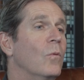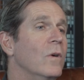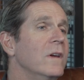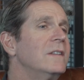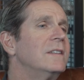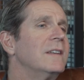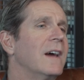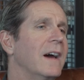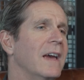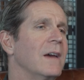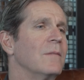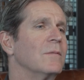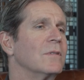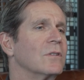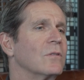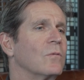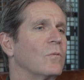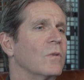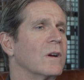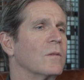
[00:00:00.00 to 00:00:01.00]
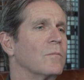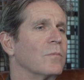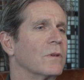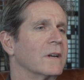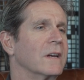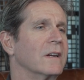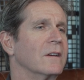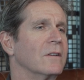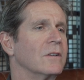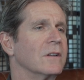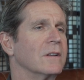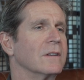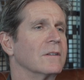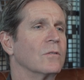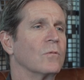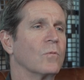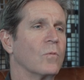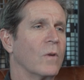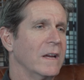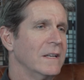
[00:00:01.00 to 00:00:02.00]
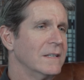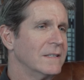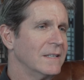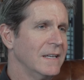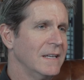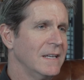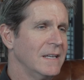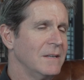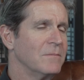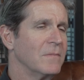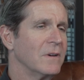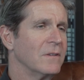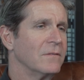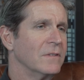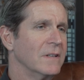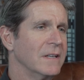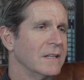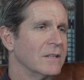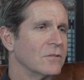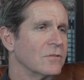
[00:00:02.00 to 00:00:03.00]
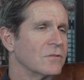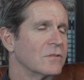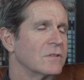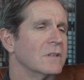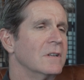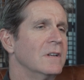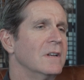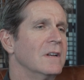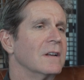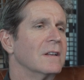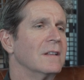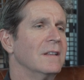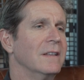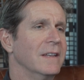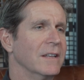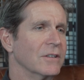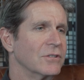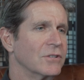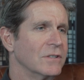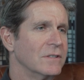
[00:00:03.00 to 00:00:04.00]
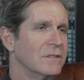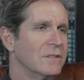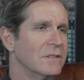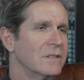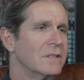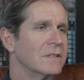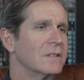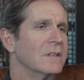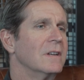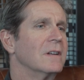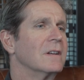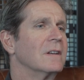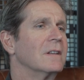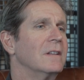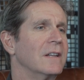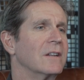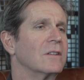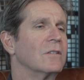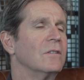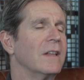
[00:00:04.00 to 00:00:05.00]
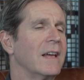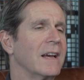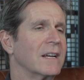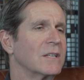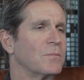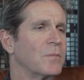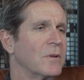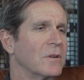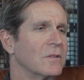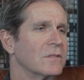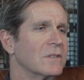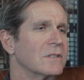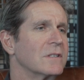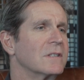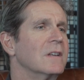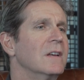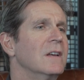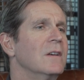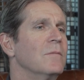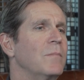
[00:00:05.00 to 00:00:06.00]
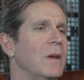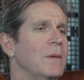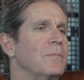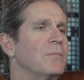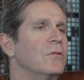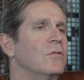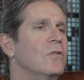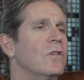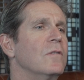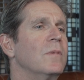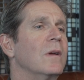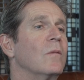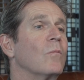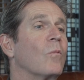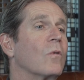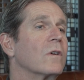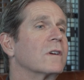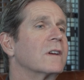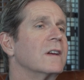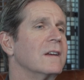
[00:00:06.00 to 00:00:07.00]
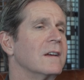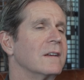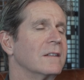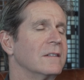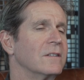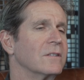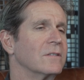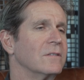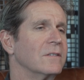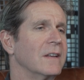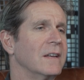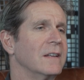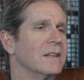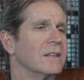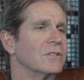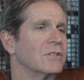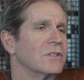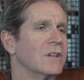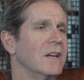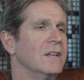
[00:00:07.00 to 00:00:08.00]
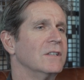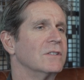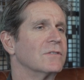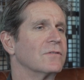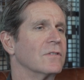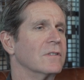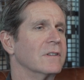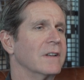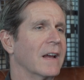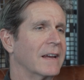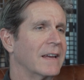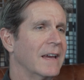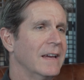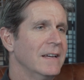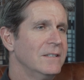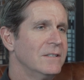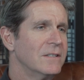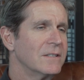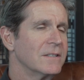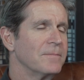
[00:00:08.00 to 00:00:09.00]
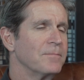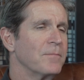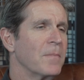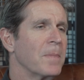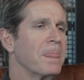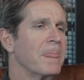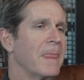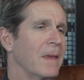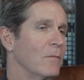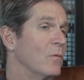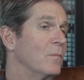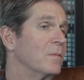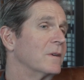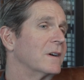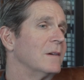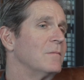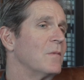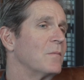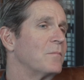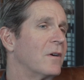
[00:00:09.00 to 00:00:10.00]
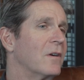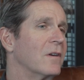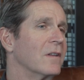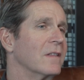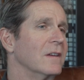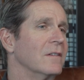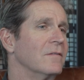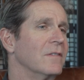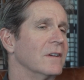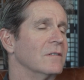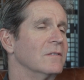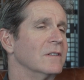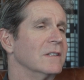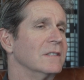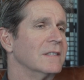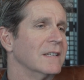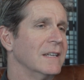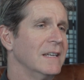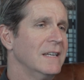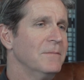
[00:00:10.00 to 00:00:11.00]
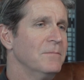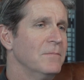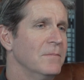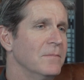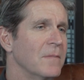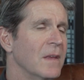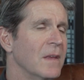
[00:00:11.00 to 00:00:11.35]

With Diameter, we are bringing on a great team of leaders, clinicians, clinical experts, people who have been working in clinical data exchange for decades. They will become a part of the Availity team.